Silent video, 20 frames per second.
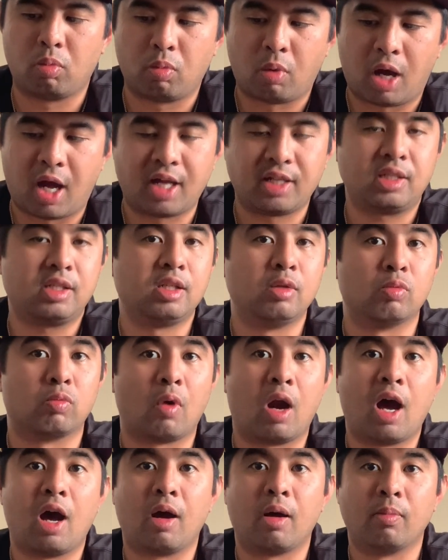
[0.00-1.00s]
I see
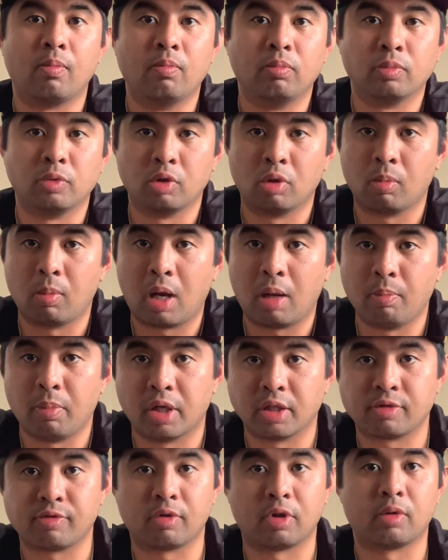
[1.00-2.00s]
Rob, my
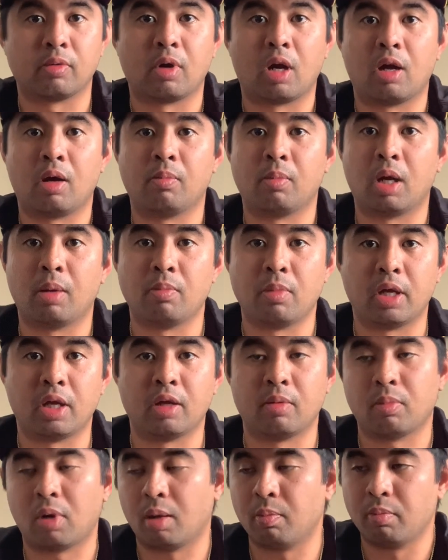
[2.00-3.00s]
best friend Rob, my man,
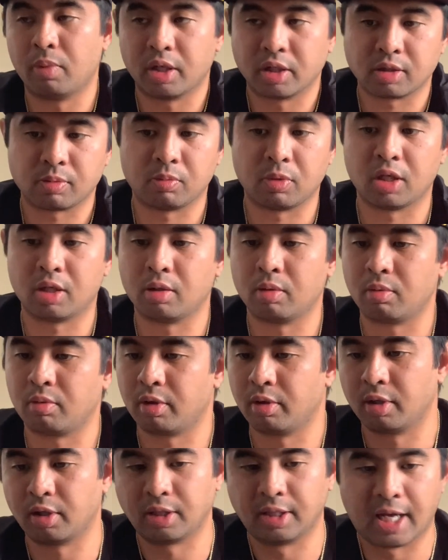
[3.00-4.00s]
my best man,
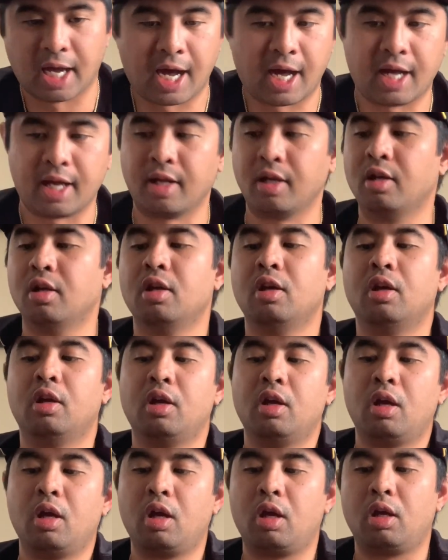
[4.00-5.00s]
the guy,
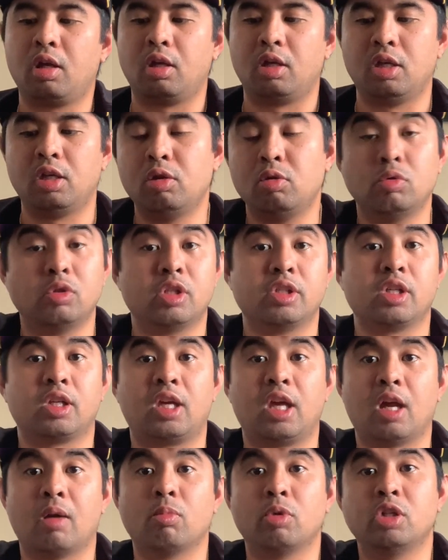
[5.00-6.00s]
he uses a
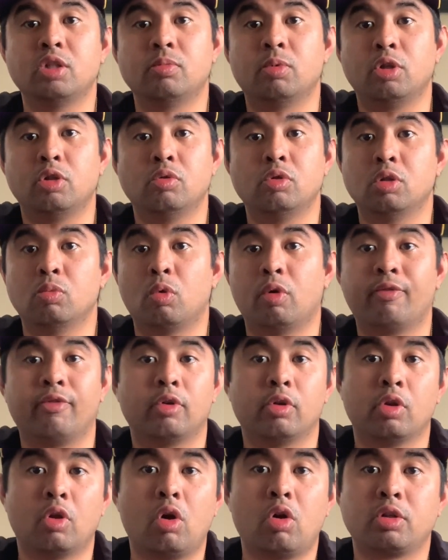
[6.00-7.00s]
camera. He's been using one for a
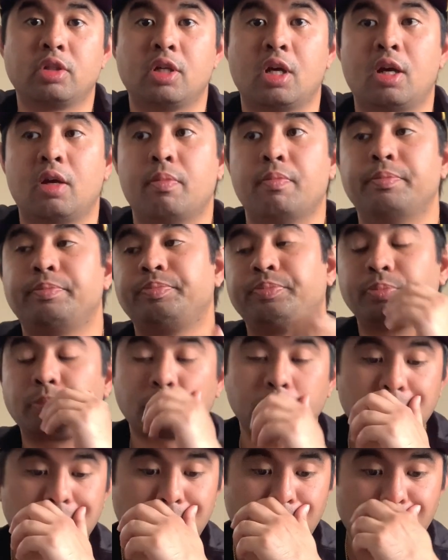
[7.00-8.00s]
long time.
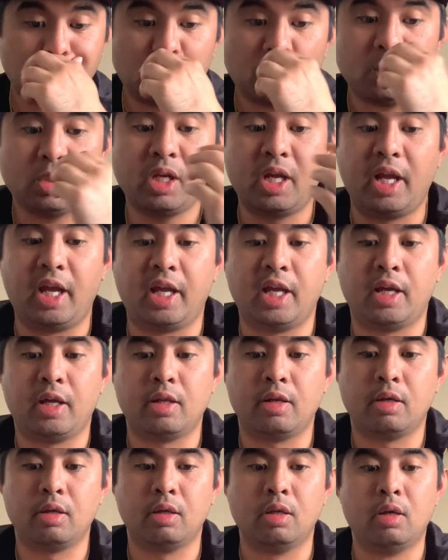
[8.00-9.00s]

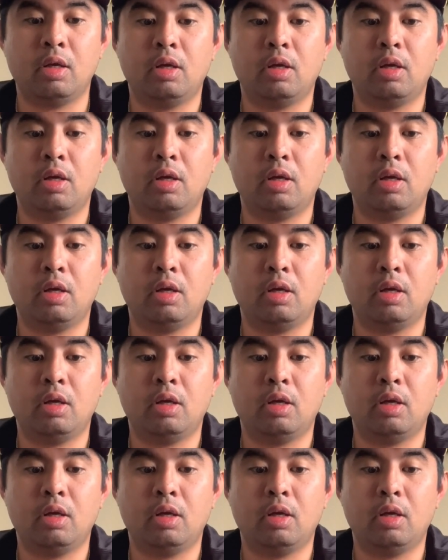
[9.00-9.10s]
And